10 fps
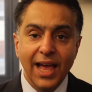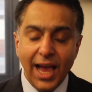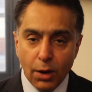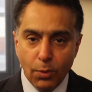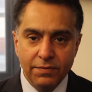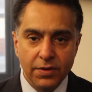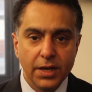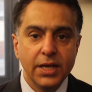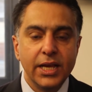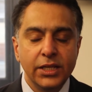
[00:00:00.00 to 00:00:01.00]

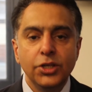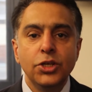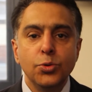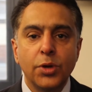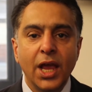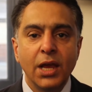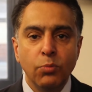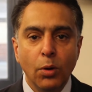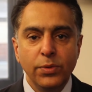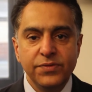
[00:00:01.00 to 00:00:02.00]
However, in the
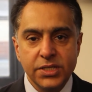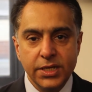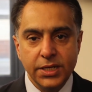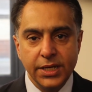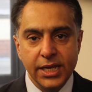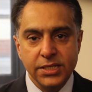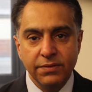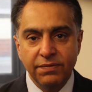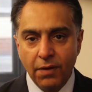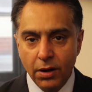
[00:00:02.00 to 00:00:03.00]
UK, what we've seen is
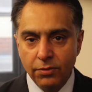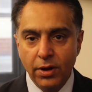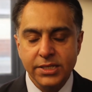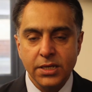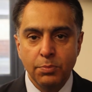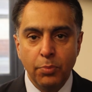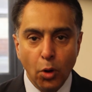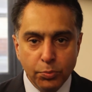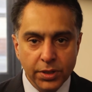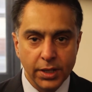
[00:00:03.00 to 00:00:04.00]
that far-right and
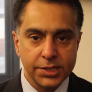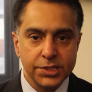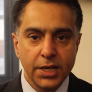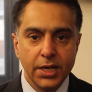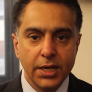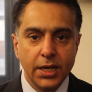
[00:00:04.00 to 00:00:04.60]
populist